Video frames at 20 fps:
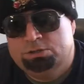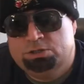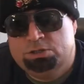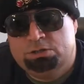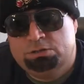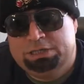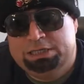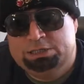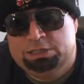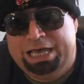
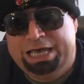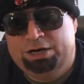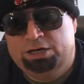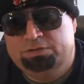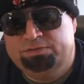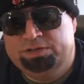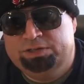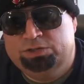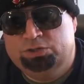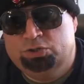So let's head
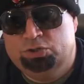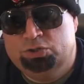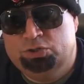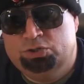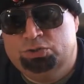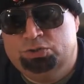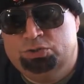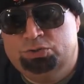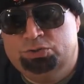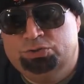over
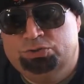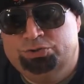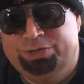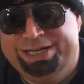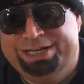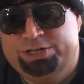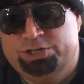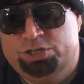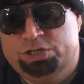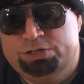to
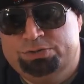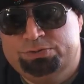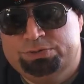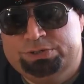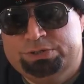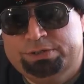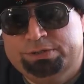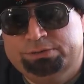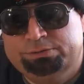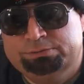Trader
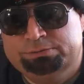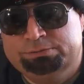Joe's.